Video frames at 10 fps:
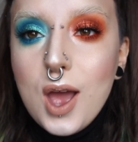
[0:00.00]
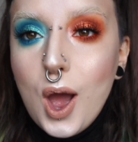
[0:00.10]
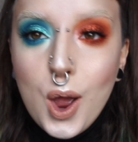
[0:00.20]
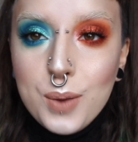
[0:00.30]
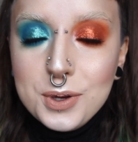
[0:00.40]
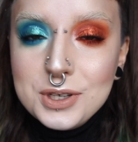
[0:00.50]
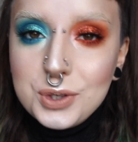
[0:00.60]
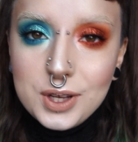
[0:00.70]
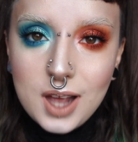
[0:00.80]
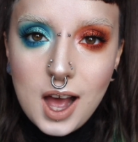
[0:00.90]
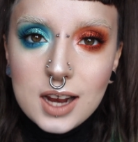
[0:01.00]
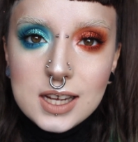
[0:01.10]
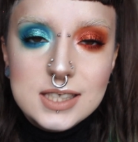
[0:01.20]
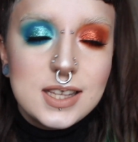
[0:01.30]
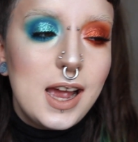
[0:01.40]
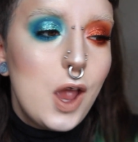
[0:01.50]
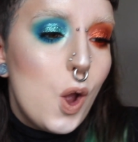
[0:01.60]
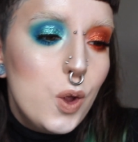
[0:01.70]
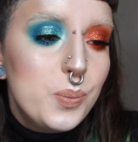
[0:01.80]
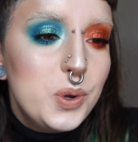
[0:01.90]
I hope you enjoy the colours. I
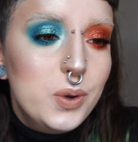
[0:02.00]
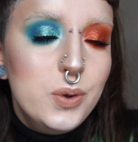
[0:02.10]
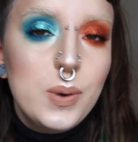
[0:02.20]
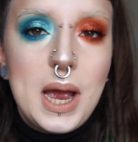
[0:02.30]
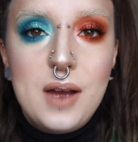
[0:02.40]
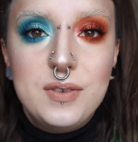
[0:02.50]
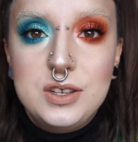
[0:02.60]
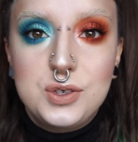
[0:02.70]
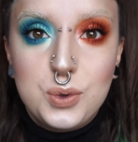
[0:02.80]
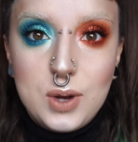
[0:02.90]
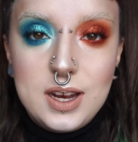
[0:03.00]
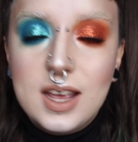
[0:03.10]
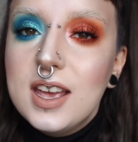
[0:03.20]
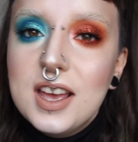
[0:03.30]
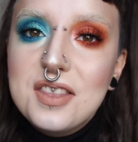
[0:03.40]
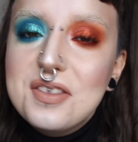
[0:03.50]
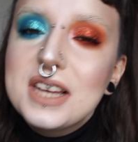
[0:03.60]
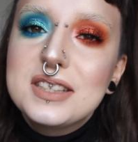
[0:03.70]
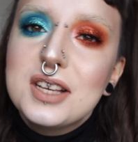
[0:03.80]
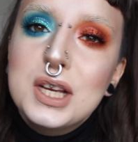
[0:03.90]
hope you have enjoyed
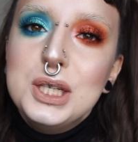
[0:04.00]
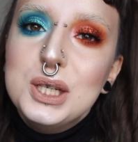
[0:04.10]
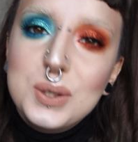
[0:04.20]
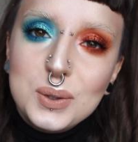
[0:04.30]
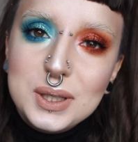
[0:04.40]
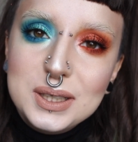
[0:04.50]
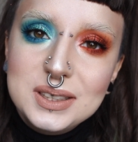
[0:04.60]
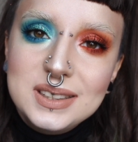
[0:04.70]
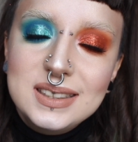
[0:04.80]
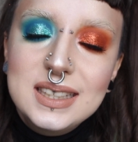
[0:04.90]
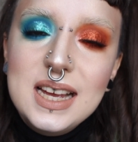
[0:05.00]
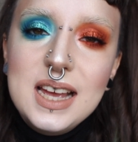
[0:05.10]
this tutorial.